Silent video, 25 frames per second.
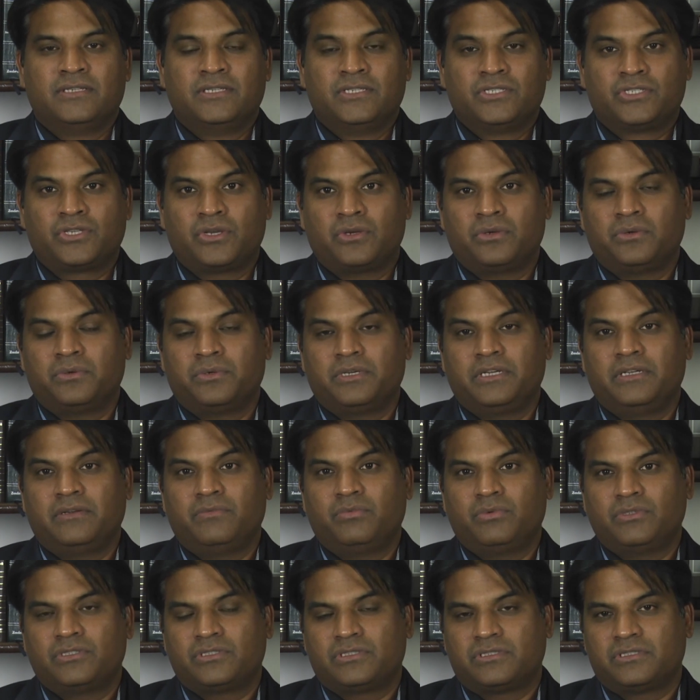So it
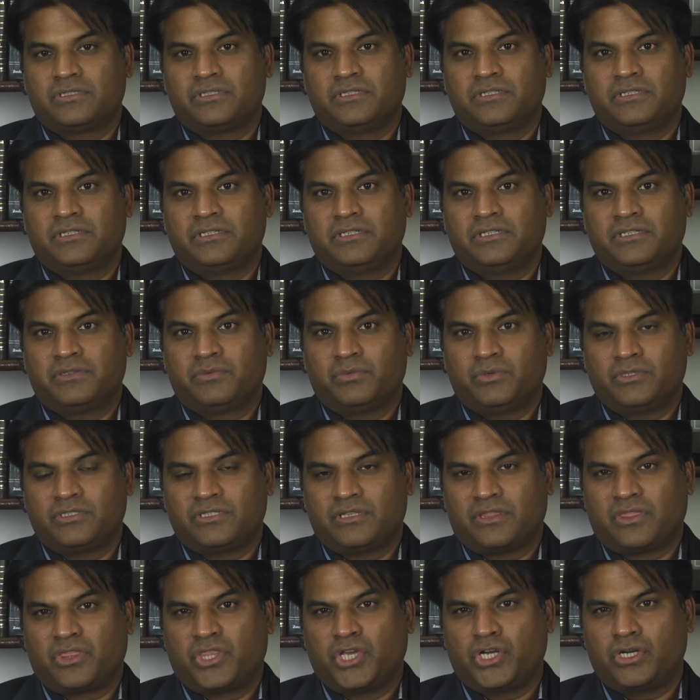was
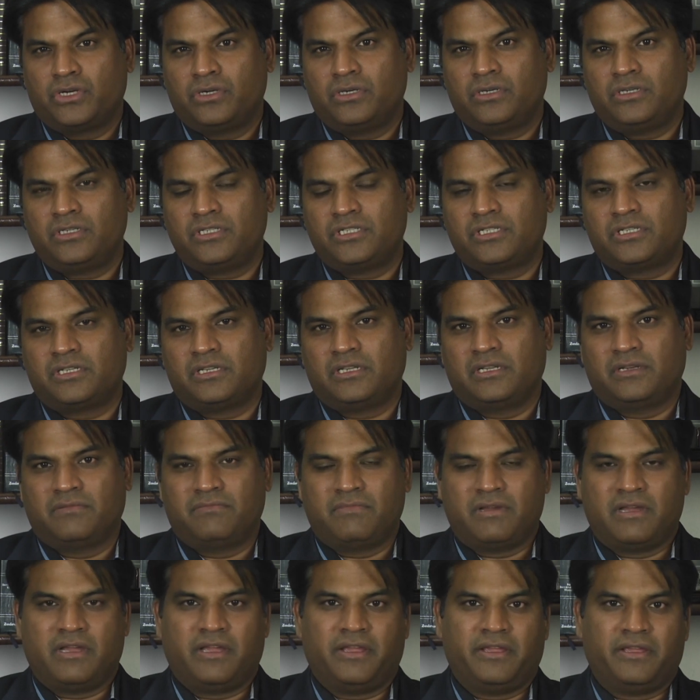a thirst in
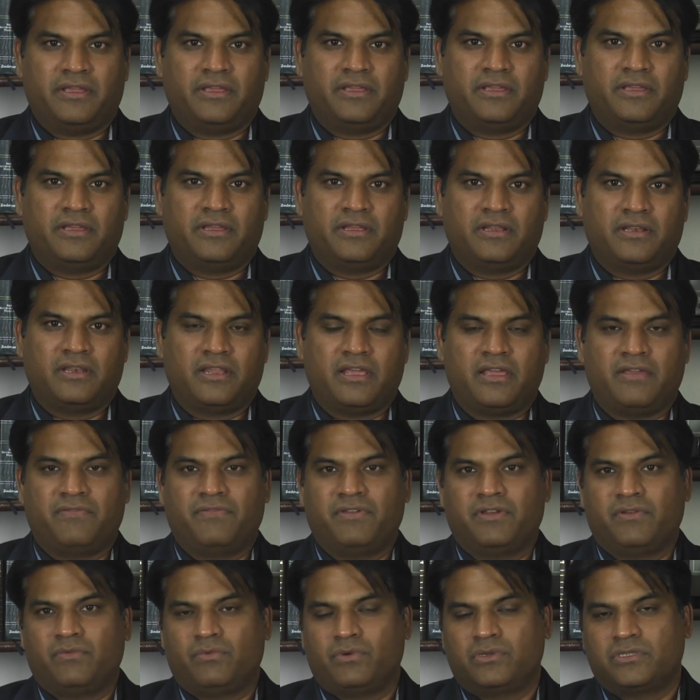my life.
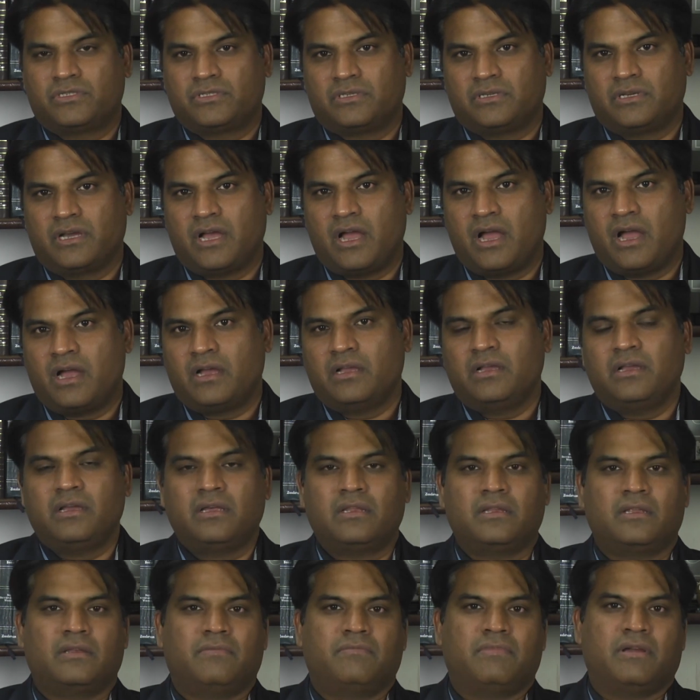It was a
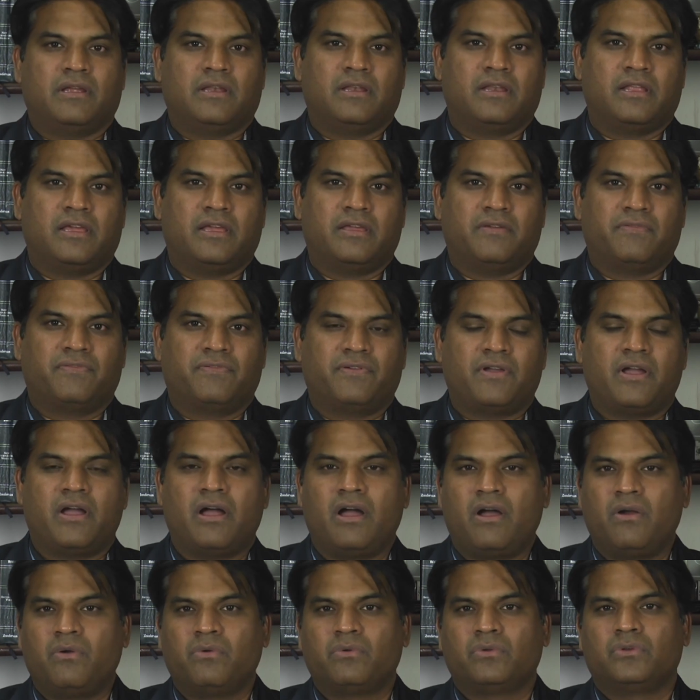hunger in my life.
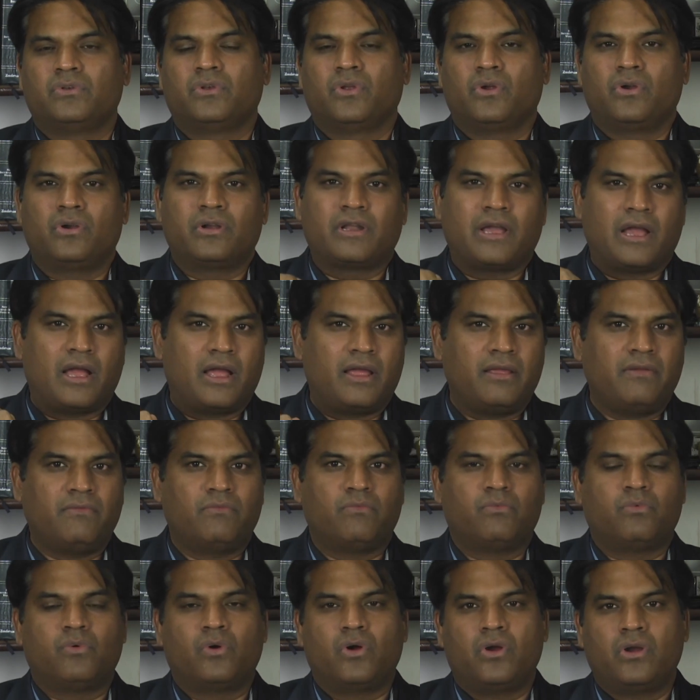How, Lord, I
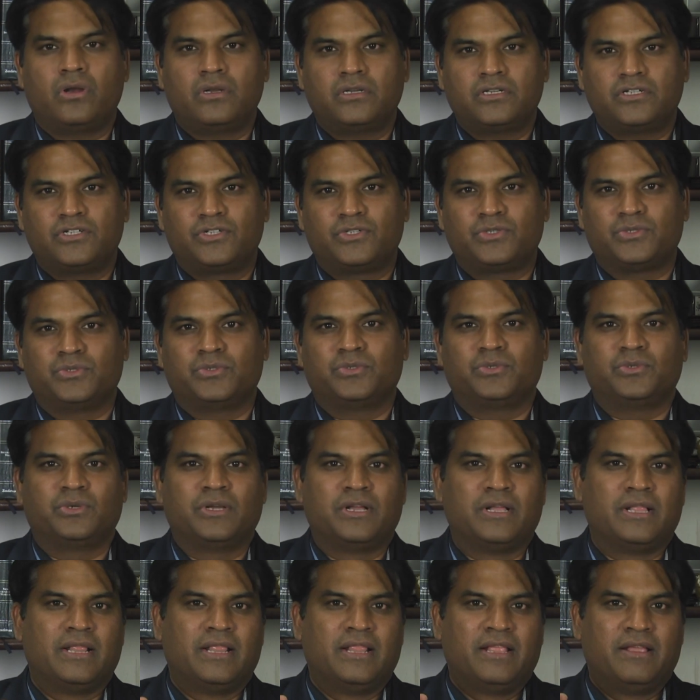want to
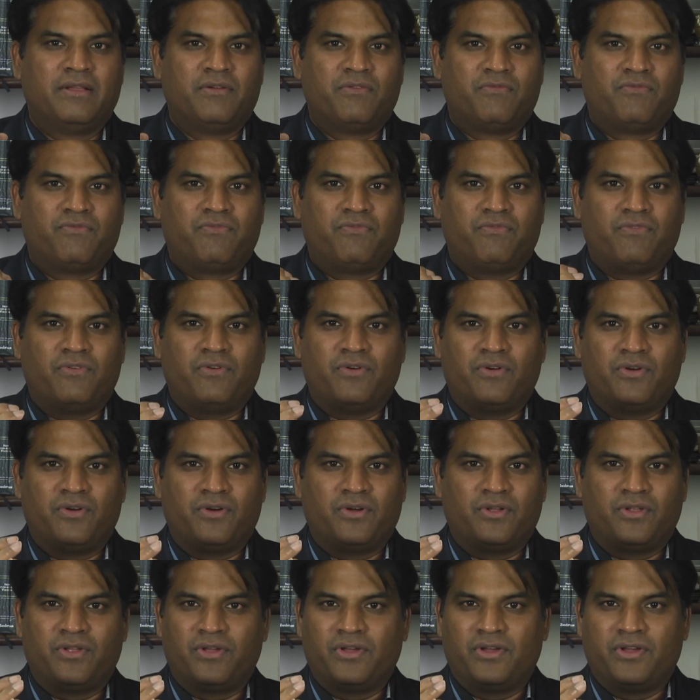
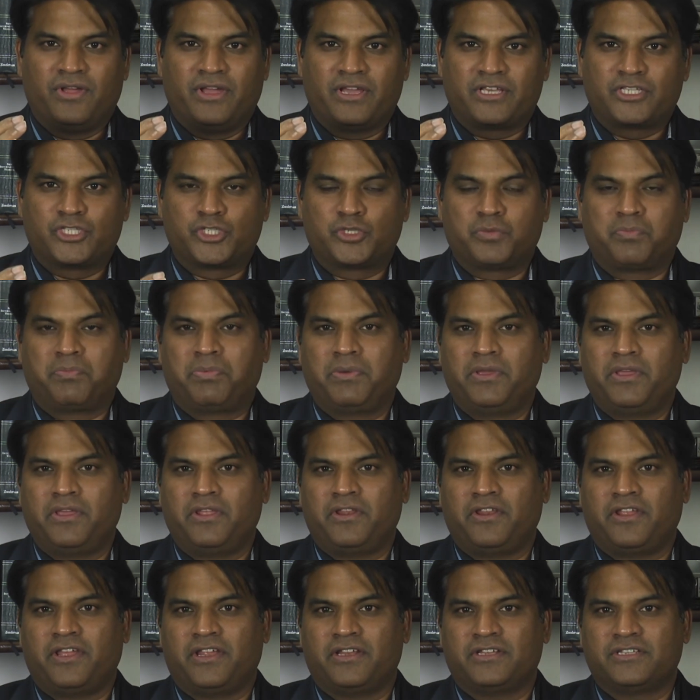
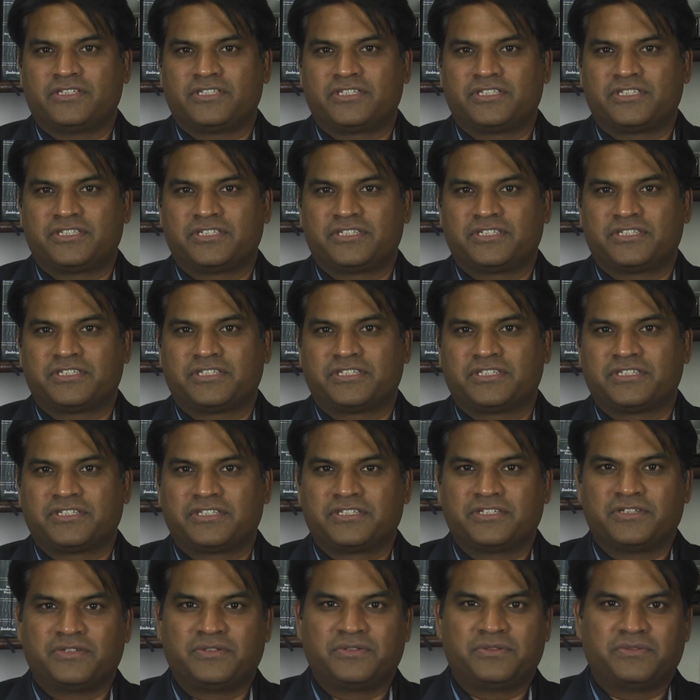experience,
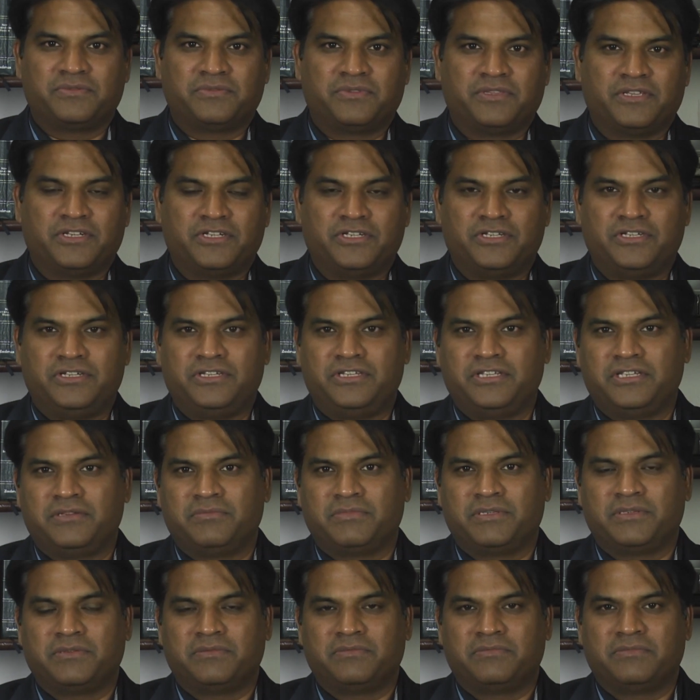you know, the
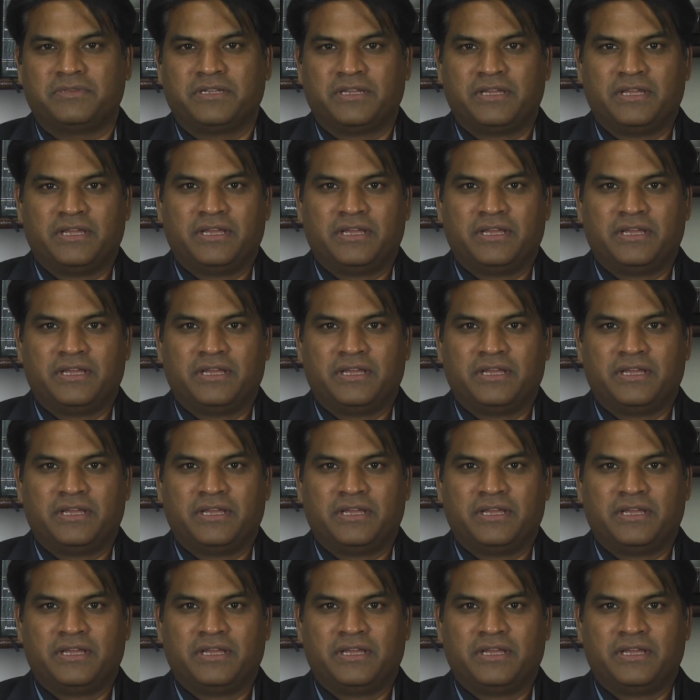demon